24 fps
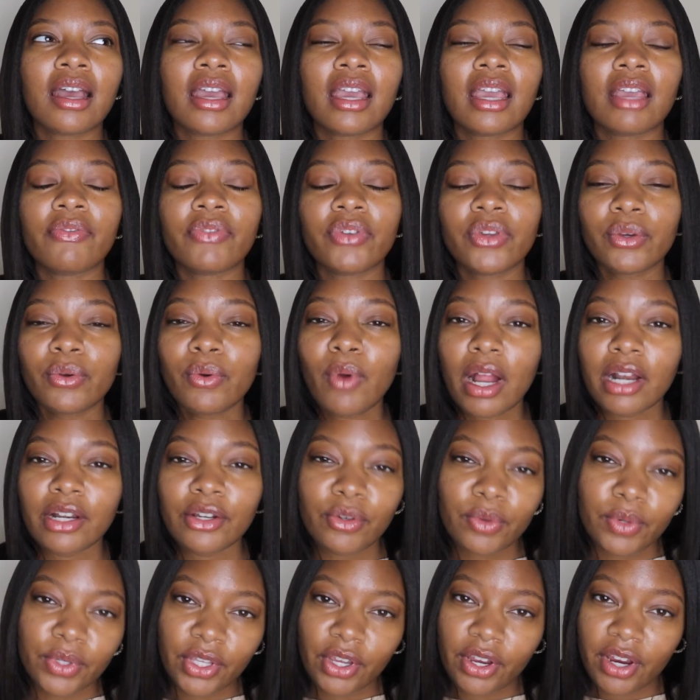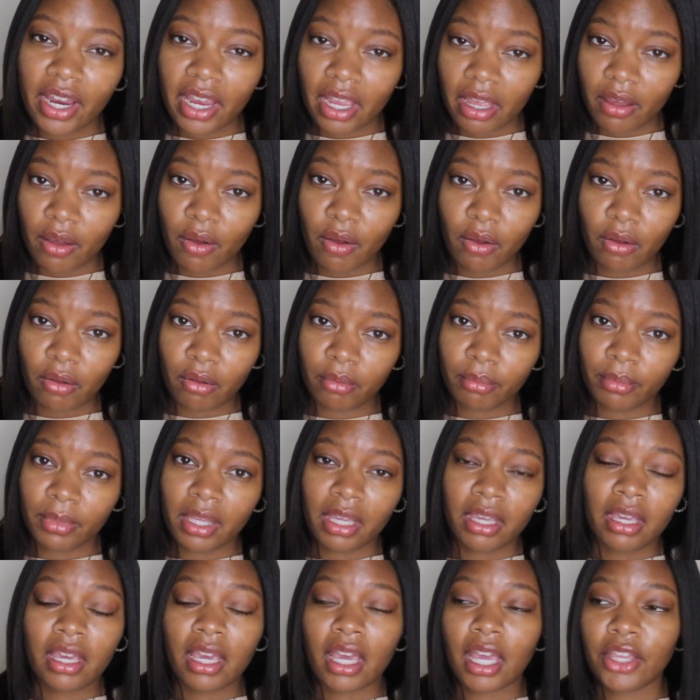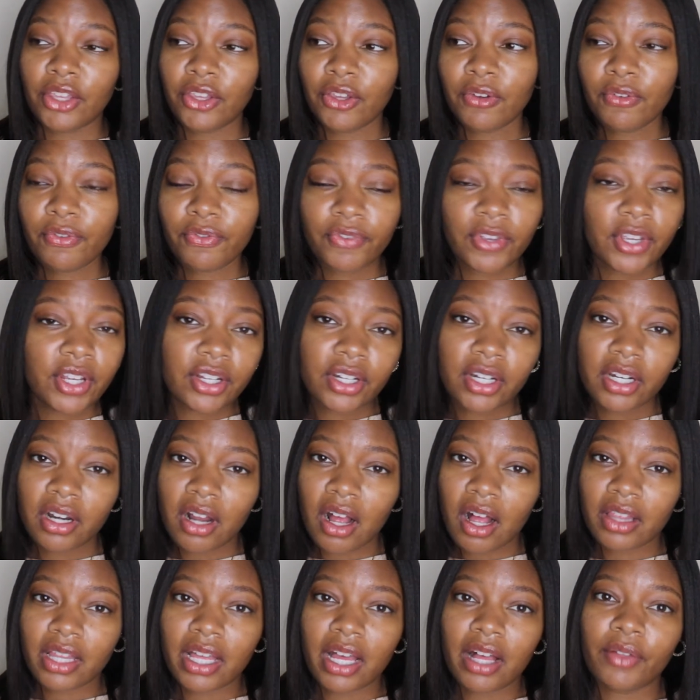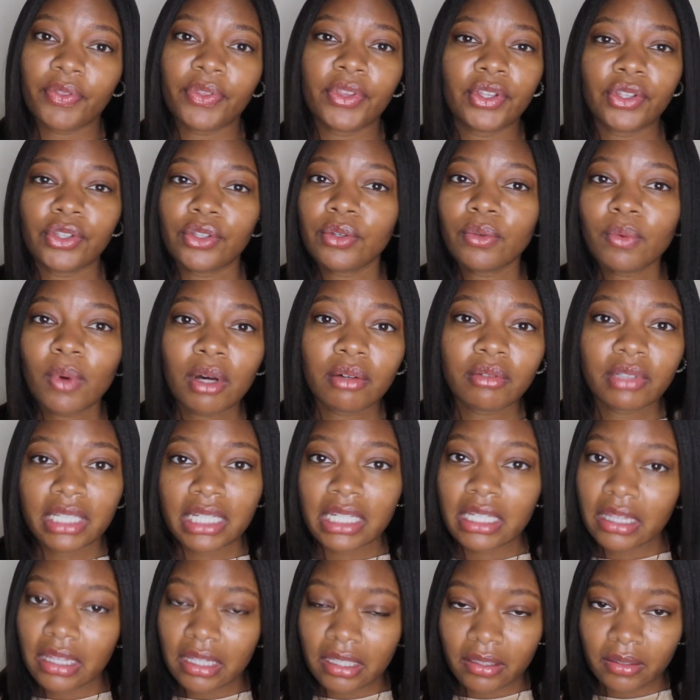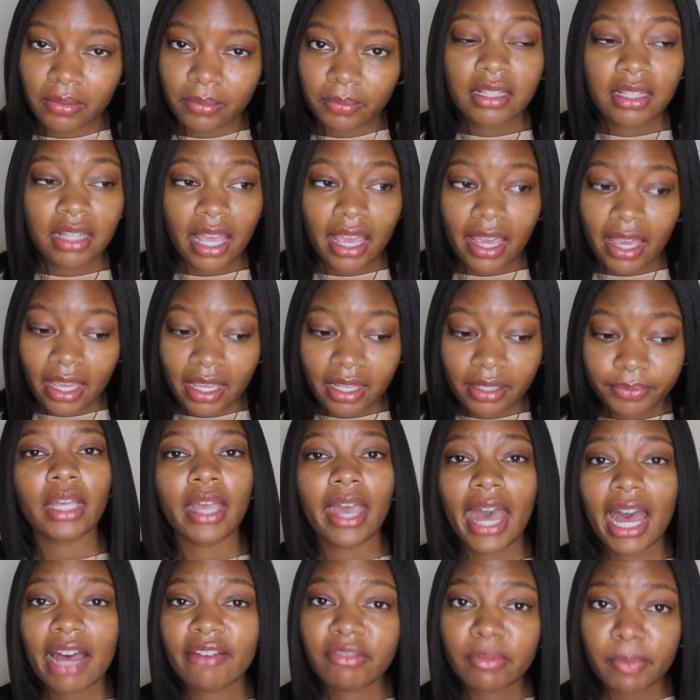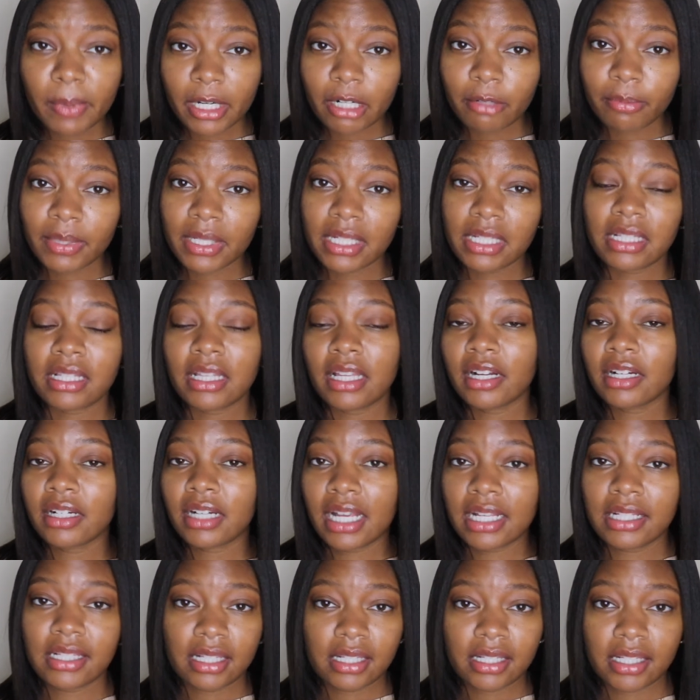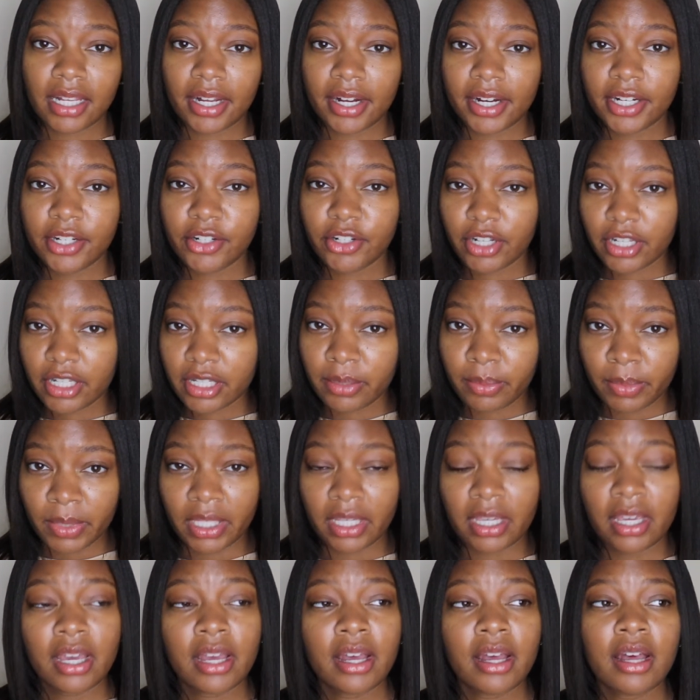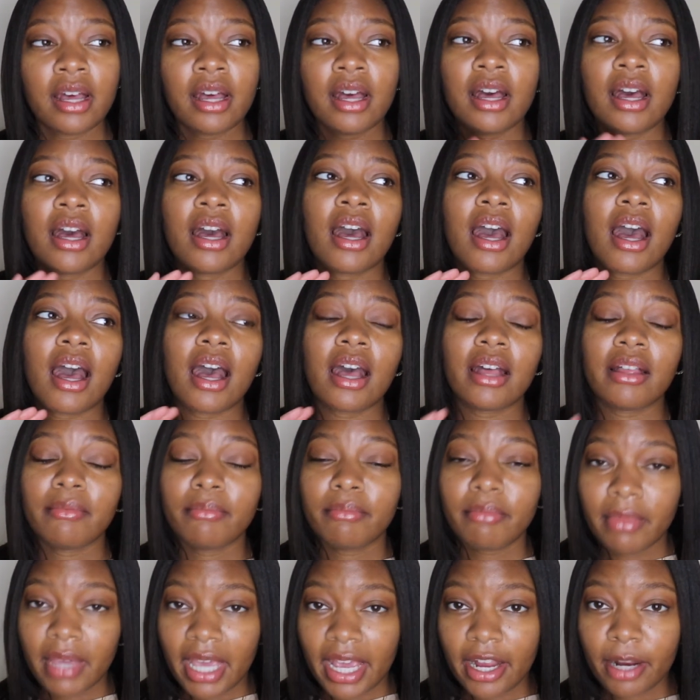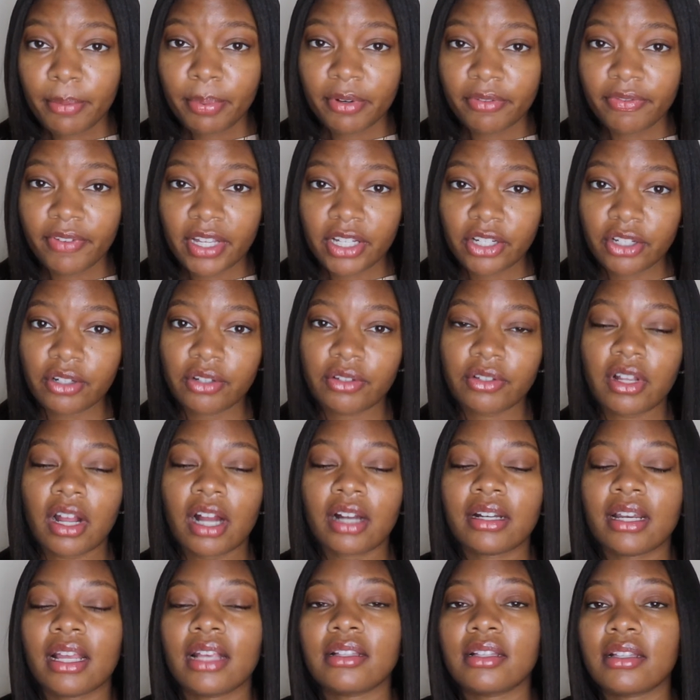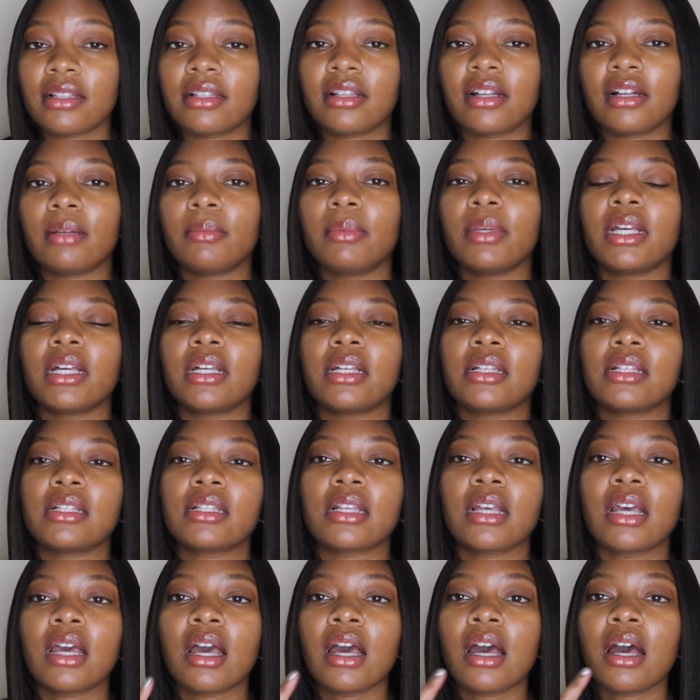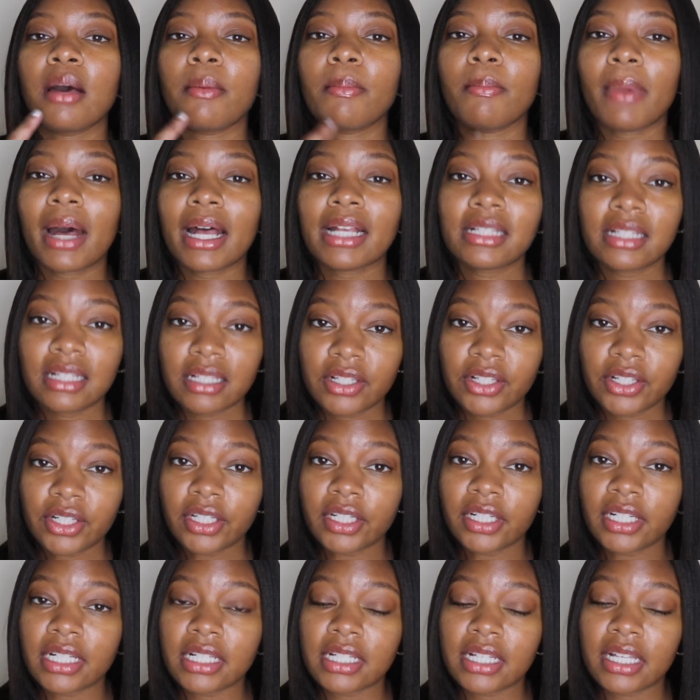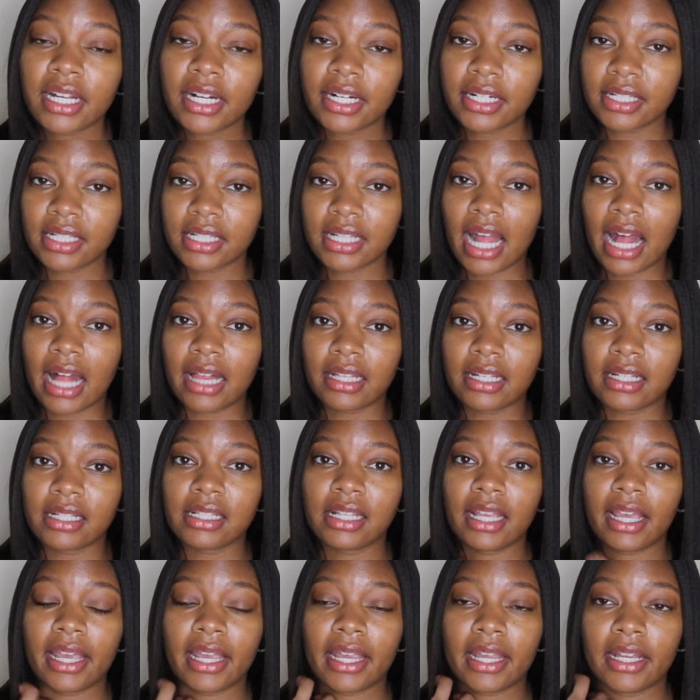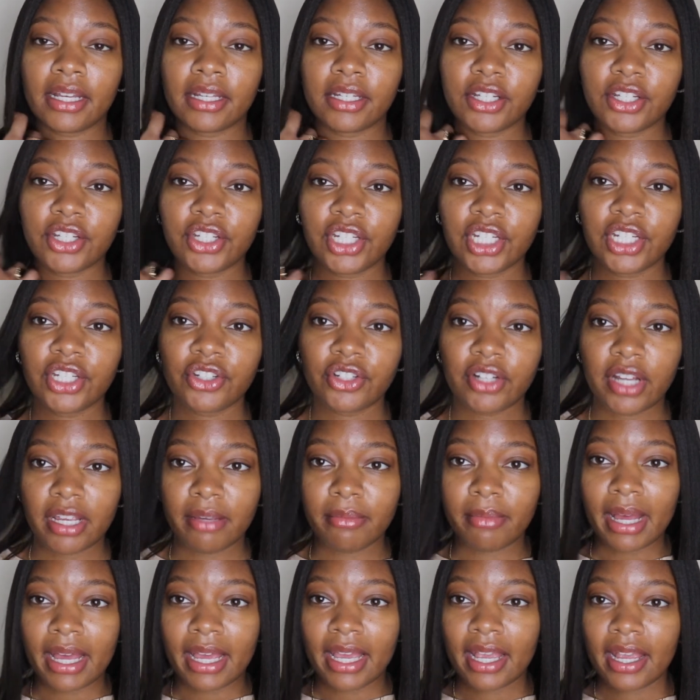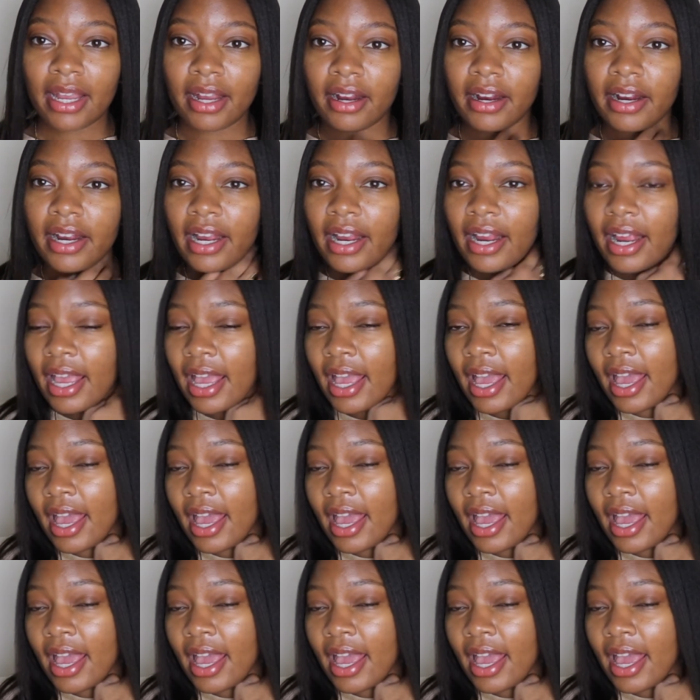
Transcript: if you are doing your hair home and you figured it all out, then you won't need them. They have a purpose, they're necessary, trust me. Hair professionals are necessary because my sister is a hairstylist and she straightened my hair